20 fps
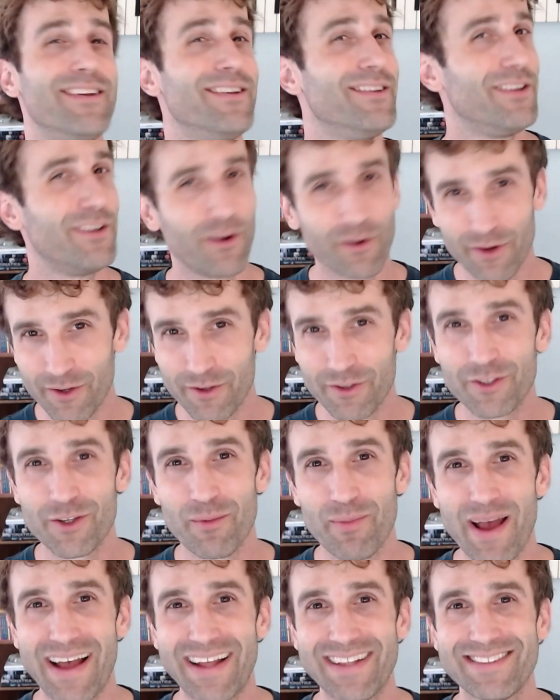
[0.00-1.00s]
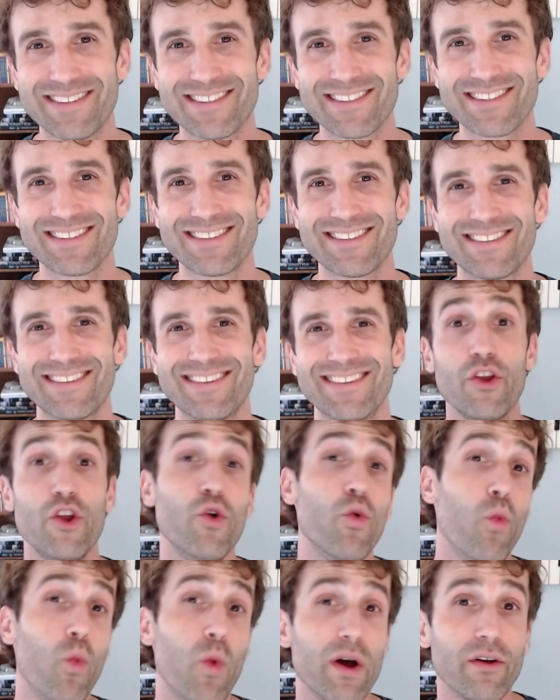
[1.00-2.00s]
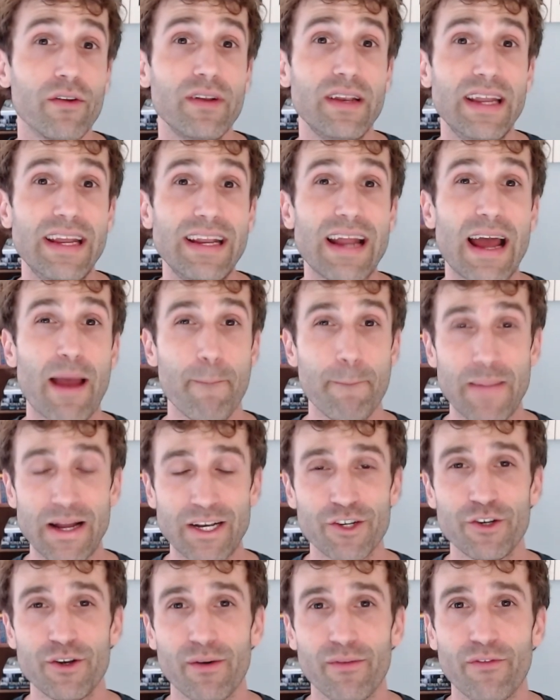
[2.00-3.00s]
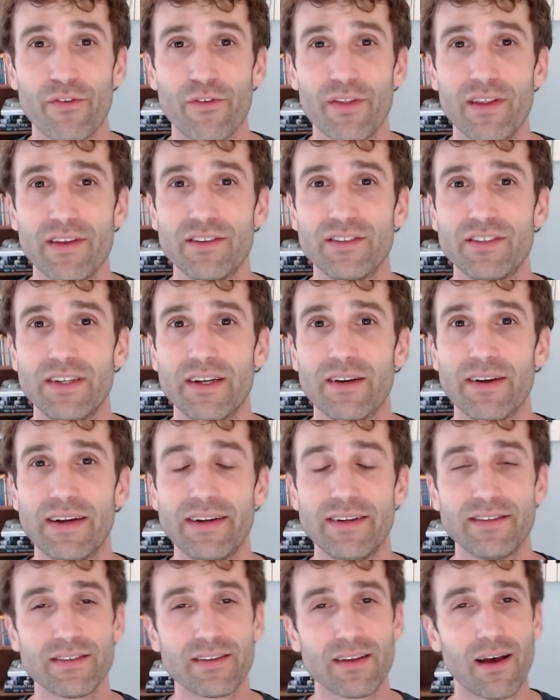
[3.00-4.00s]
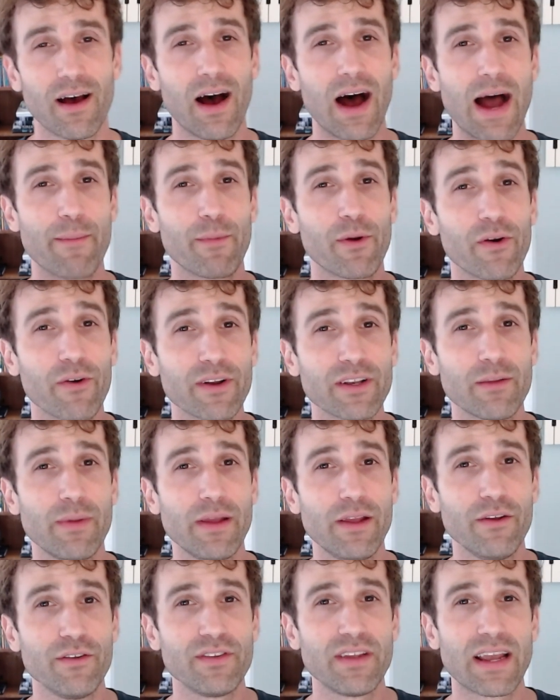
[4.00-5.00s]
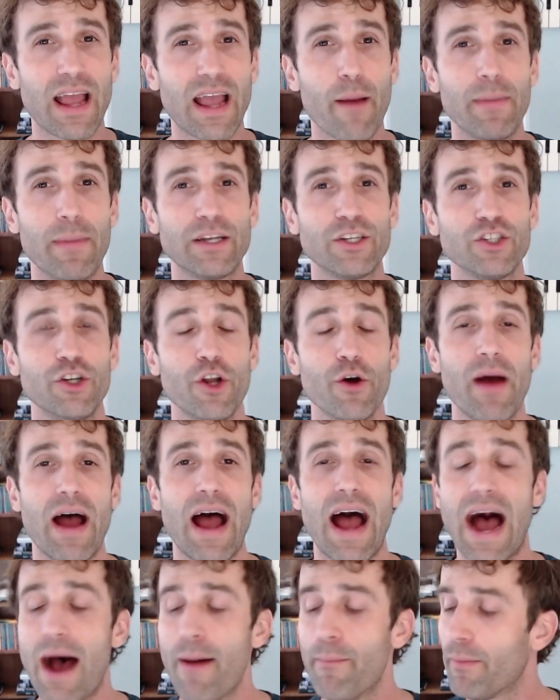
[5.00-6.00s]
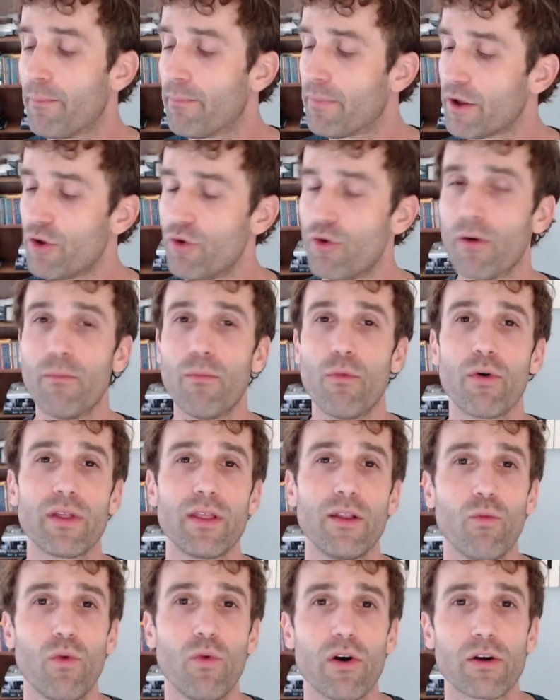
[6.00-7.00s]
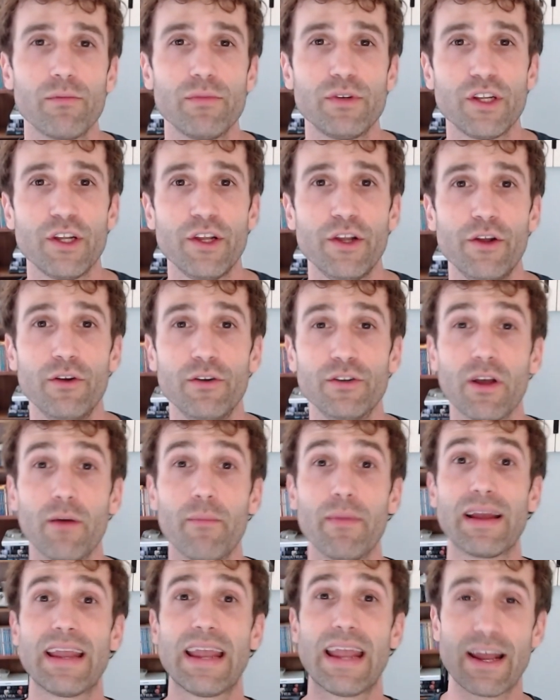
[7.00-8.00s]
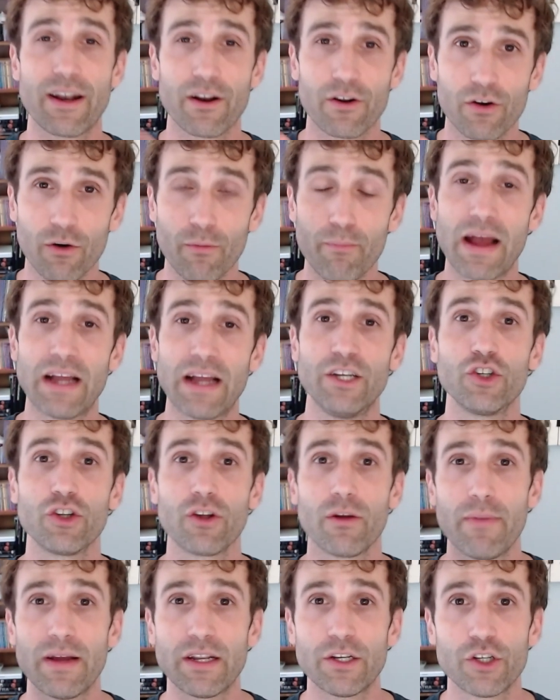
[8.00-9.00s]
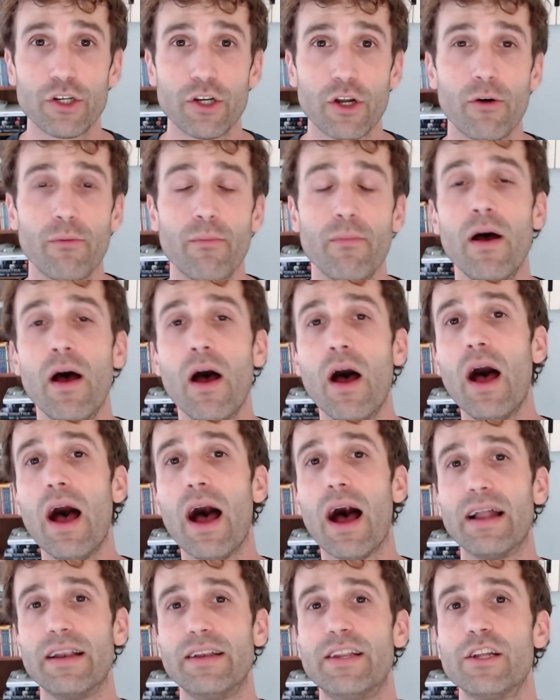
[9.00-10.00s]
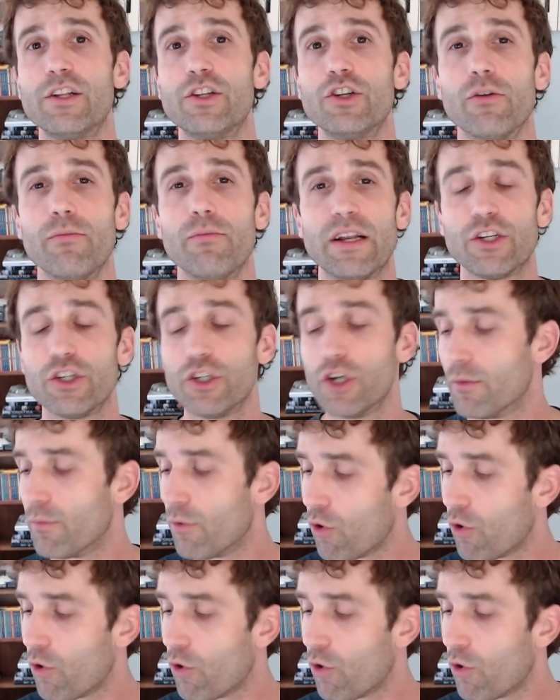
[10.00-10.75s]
don't use your pets. You will need a metronome for this series. I'm going to be using a metronome app, but you are more than welcome to use a mechanical pendulum metronome, a digital metronome,